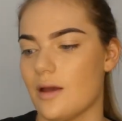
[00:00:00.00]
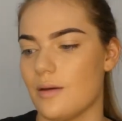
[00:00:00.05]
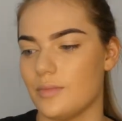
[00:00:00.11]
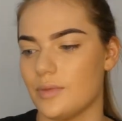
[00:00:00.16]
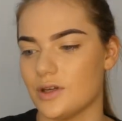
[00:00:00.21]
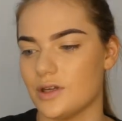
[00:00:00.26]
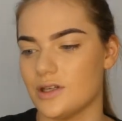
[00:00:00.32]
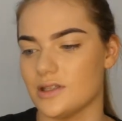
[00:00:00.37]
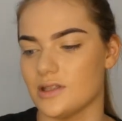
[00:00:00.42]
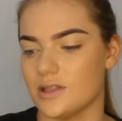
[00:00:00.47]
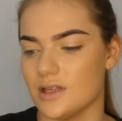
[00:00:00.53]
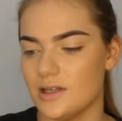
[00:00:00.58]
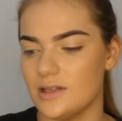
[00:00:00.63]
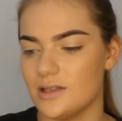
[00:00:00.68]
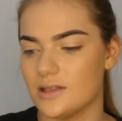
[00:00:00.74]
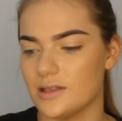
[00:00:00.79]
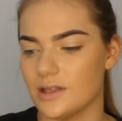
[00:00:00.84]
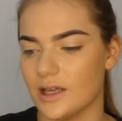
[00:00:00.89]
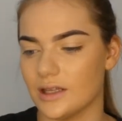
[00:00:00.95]
and because
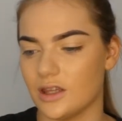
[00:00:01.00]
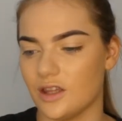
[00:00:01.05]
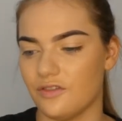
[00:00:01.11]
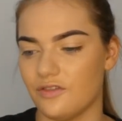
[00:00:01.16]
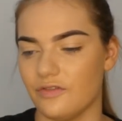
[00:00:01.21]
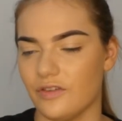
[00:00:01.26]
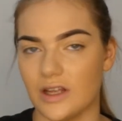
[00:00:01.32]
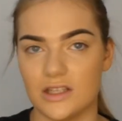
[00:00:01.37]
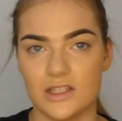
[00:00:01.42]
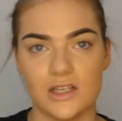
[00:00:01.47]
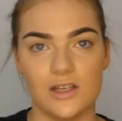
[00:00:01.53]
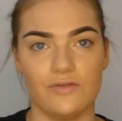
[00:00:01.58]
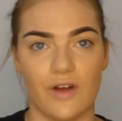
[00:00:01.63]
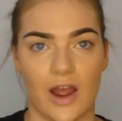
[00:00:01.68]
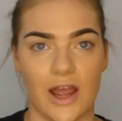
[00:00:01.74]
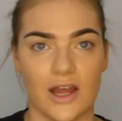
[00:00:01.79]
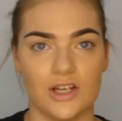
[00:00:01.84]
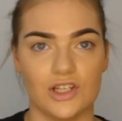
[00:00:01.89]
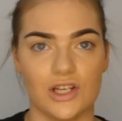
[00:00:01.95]
this, like the Fenty
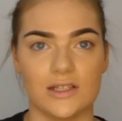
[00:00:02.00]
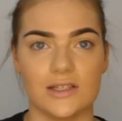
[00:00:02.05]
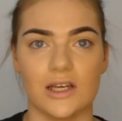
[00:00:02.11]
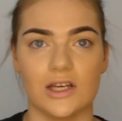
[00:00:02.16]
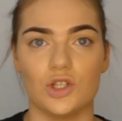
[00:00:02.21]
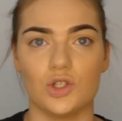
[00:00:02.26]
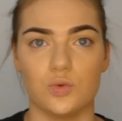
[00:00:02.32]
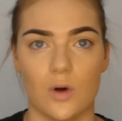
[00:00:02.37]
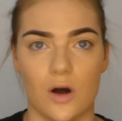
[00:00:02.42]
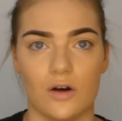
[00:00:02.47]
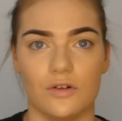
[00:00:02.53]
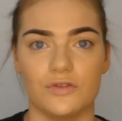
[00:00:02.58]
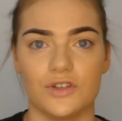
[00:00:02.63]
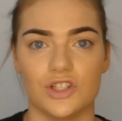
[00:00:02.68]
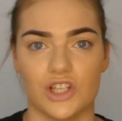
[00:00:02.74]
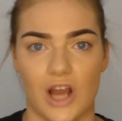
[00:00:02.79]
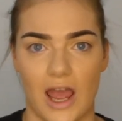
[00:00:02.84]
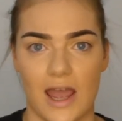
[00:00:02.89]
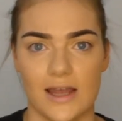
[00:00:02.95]
range has like 12
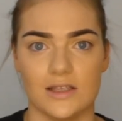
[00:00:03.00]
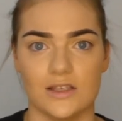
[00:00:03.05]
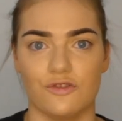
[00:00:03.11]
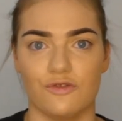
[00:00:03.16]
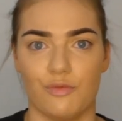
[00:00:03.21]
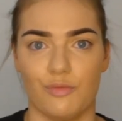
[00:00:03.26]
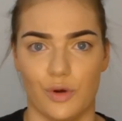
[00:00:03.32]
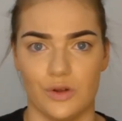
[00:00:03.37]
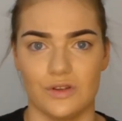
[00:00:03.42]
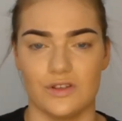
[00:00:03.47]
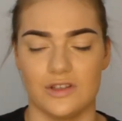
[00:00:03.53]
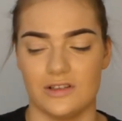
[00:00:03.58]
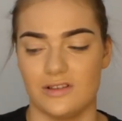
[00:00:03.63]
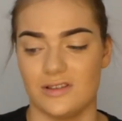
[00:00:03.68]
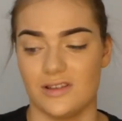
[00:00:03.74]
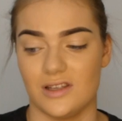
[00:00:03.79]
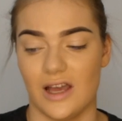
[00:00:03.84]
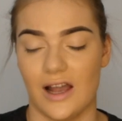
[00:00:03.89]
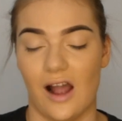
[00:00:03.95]
shades of
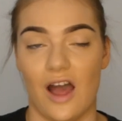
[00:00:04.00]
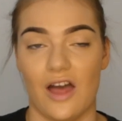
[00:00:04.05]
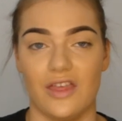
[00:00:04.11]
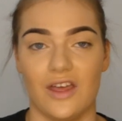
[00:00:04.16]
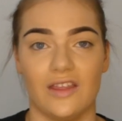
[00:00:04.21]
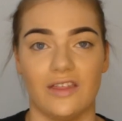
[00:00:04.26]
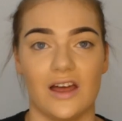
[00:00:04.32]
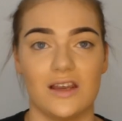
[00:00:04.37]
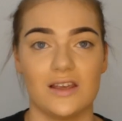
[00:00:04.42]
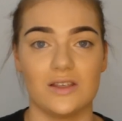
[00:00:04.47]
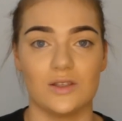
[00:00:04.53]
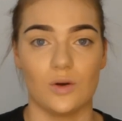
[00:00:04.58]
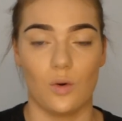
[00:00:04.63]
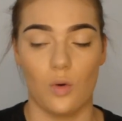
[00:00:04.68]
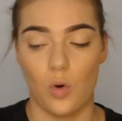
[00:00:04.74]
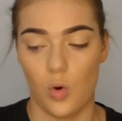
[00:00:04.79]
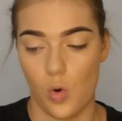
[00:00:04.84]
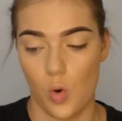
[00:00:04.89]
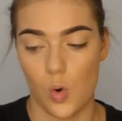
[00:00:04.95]
bronzers, like I think that is
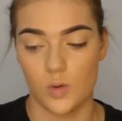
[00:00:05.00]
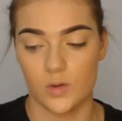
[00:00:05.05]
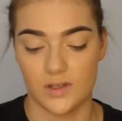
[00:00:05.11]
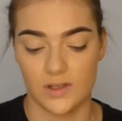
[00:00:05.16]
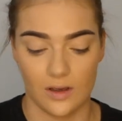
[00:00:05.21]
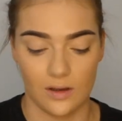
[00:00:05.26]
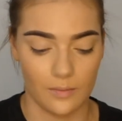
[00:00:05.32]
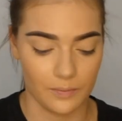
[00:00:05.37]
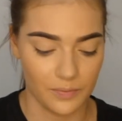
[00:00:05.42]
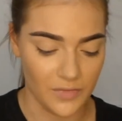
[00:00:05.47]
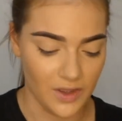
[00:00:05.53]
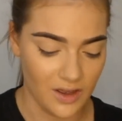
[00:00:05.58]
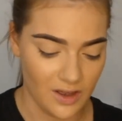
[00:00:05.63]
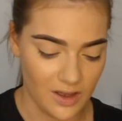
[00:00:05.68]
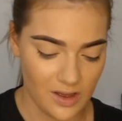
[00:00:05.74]
awesome.